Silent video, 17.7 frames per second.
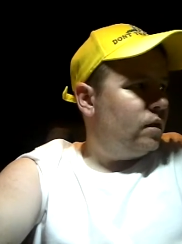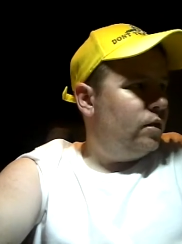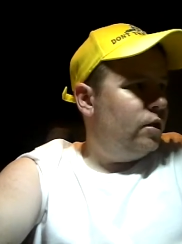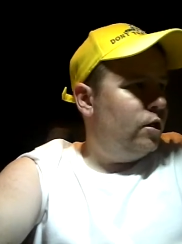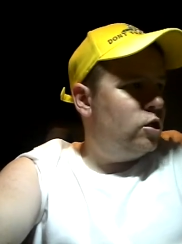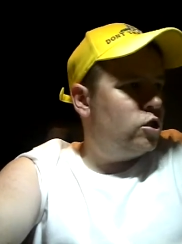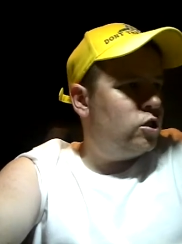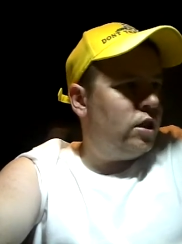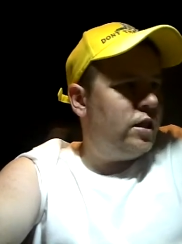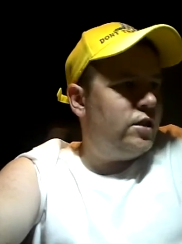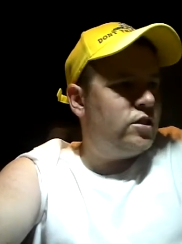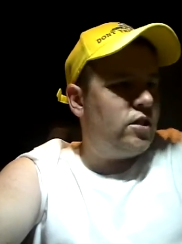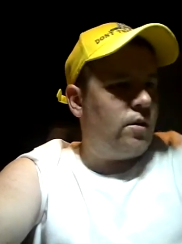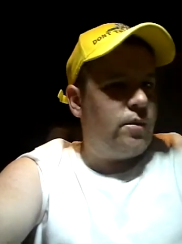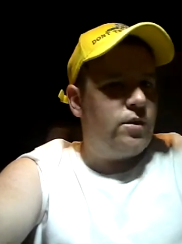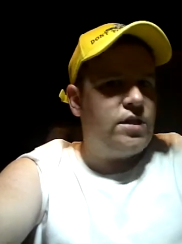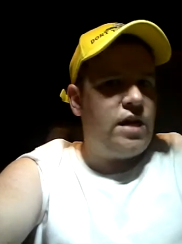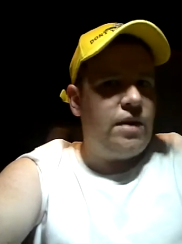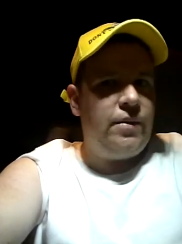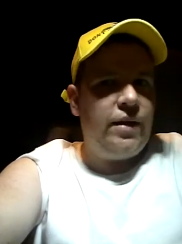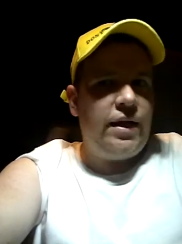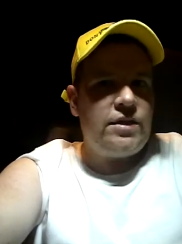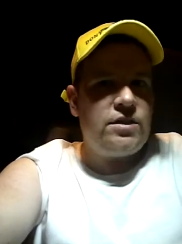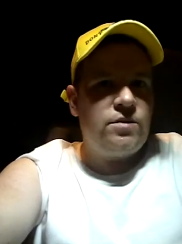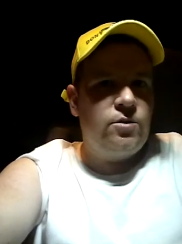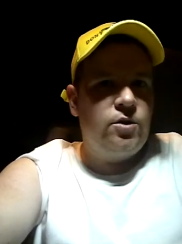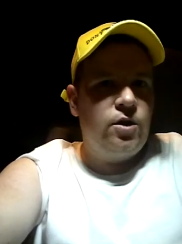Usually, summertime they
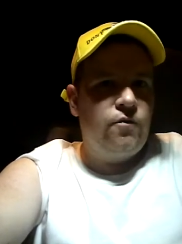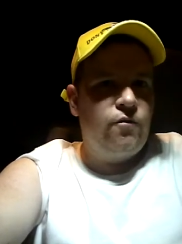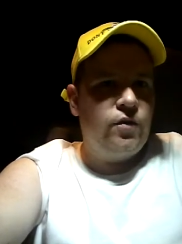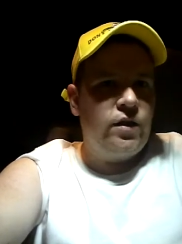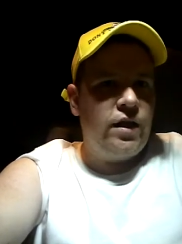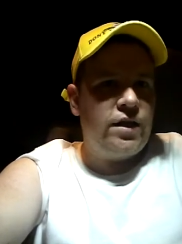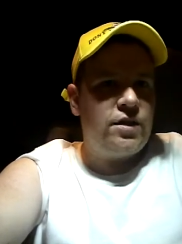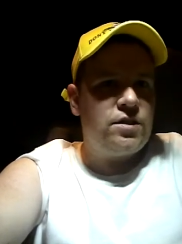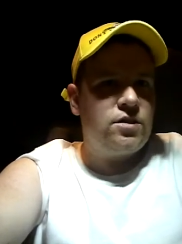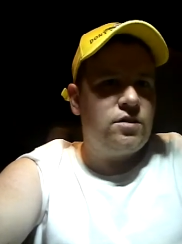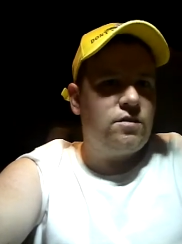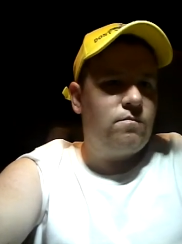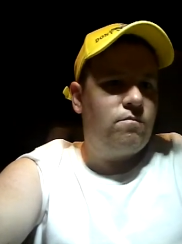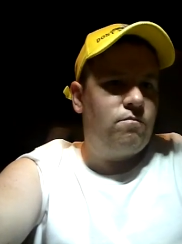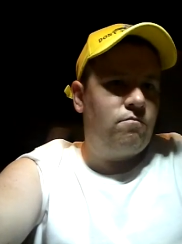get some good flicks.